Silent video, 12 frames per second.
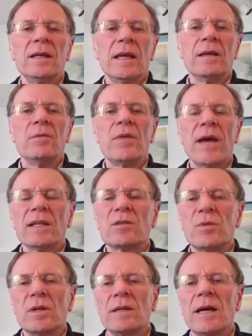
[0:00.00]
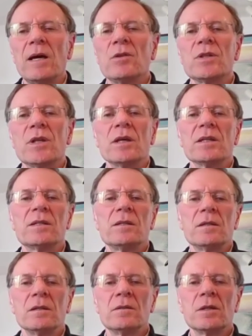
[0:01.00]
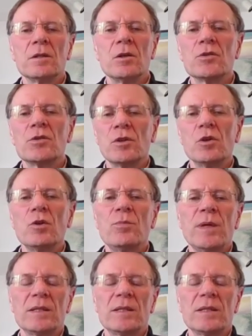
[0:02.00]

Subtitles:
and that's what allows us to close the loop,